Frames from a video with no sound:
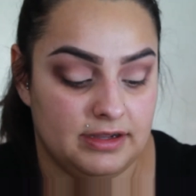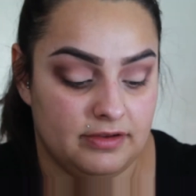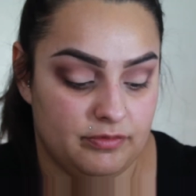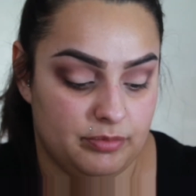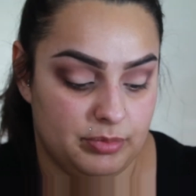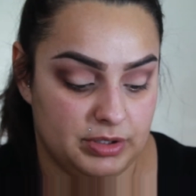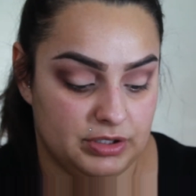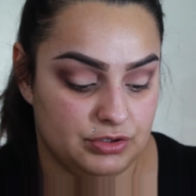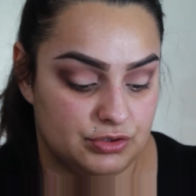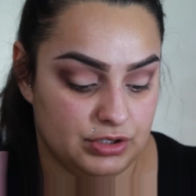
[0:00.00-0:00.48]
I've
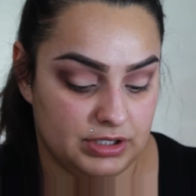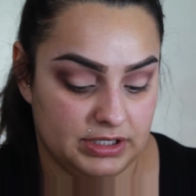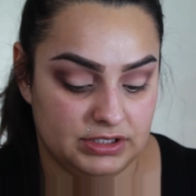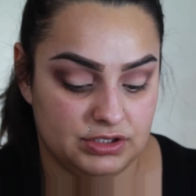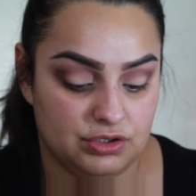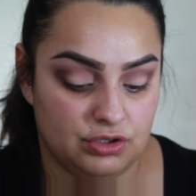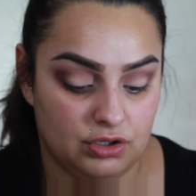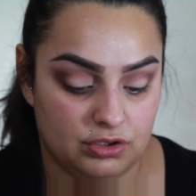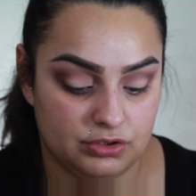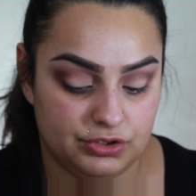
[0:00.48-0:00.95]
been trying
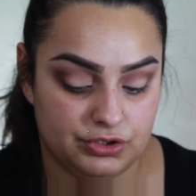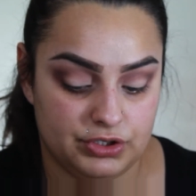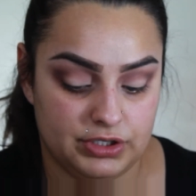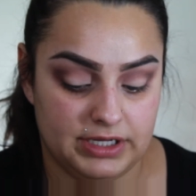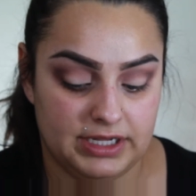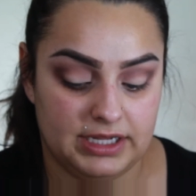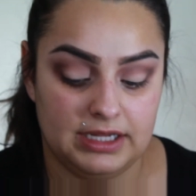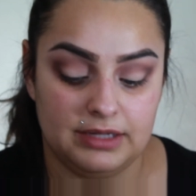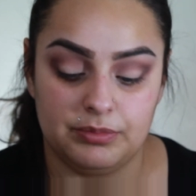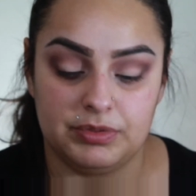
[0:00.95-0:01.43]
to
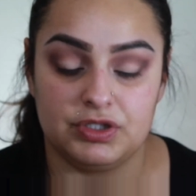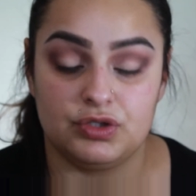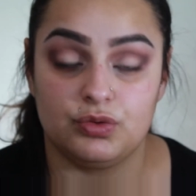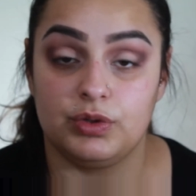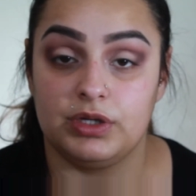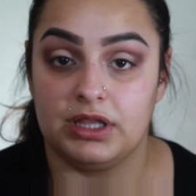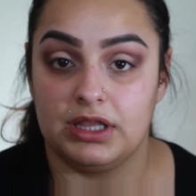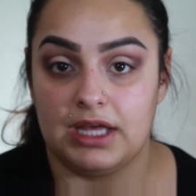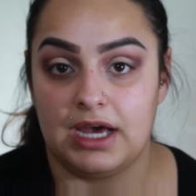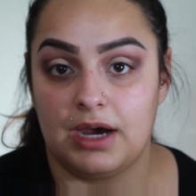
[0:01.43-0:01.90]
alternate
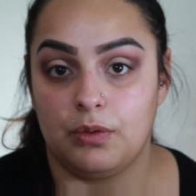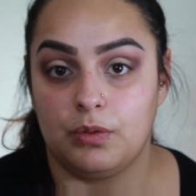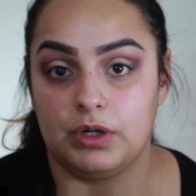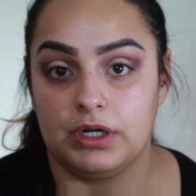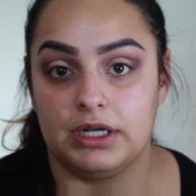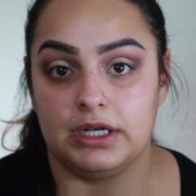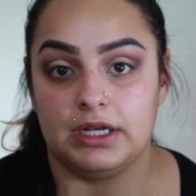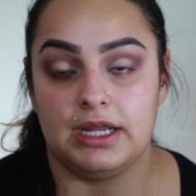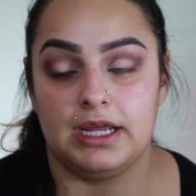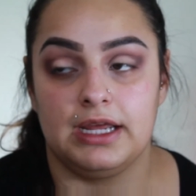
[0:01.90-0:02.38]
between that
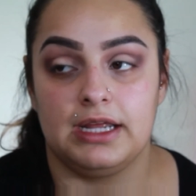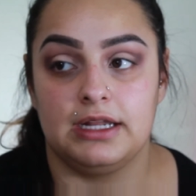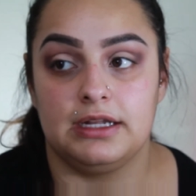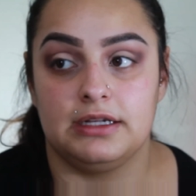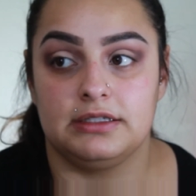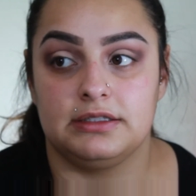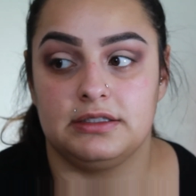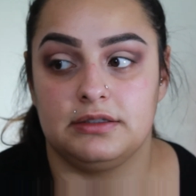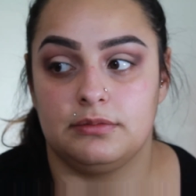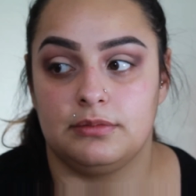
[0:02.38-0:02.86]
one
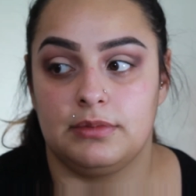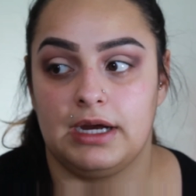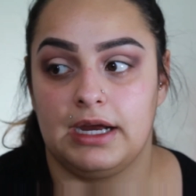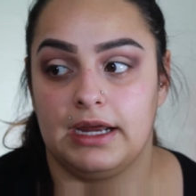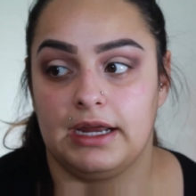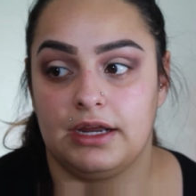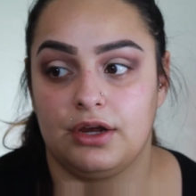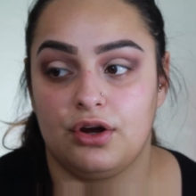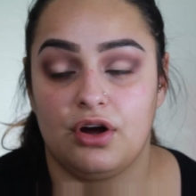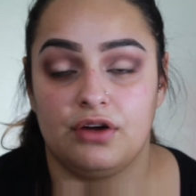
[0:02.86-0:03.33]
and
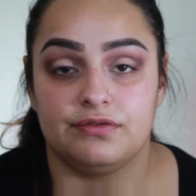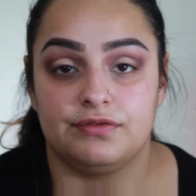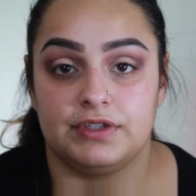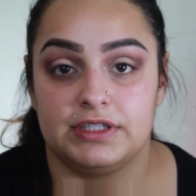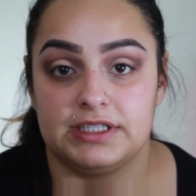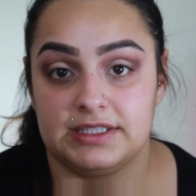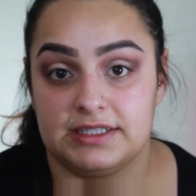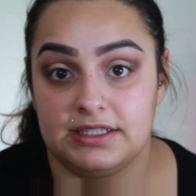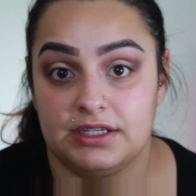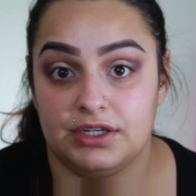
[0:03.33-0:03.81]
my
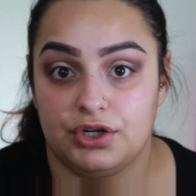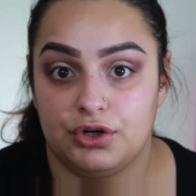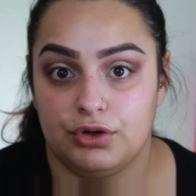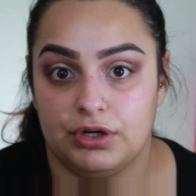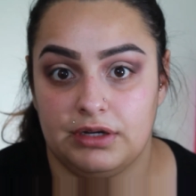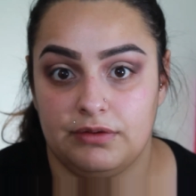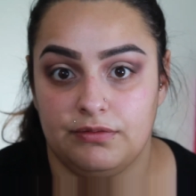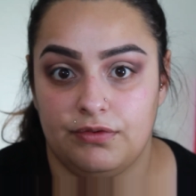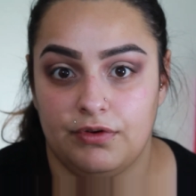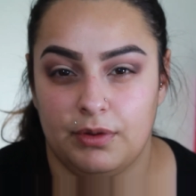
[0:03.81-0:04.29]
Confidence in a
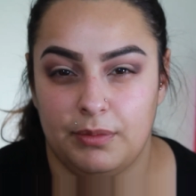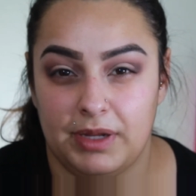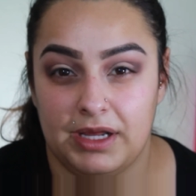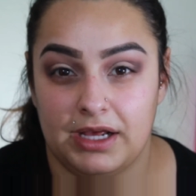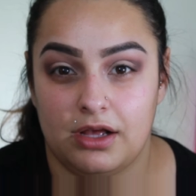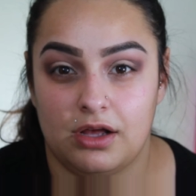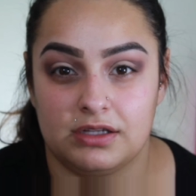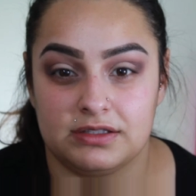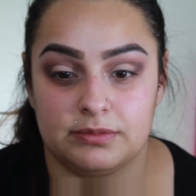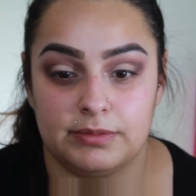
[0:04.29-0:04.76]
Cream from
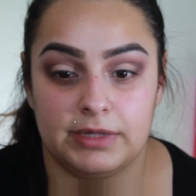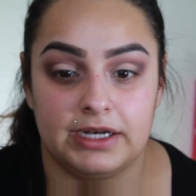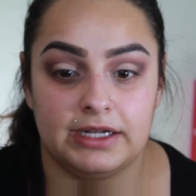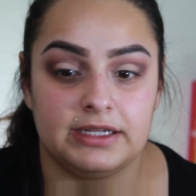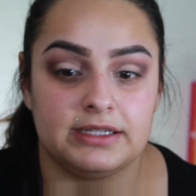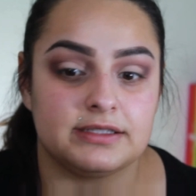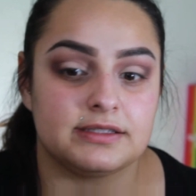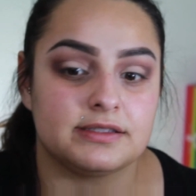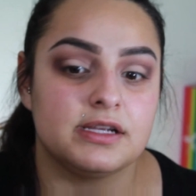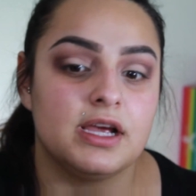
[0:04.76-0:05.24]
IT
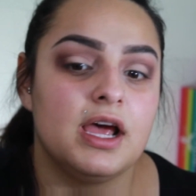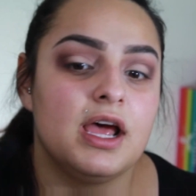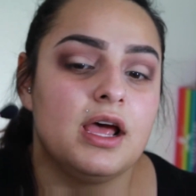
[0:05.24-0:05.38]
Cosmetics,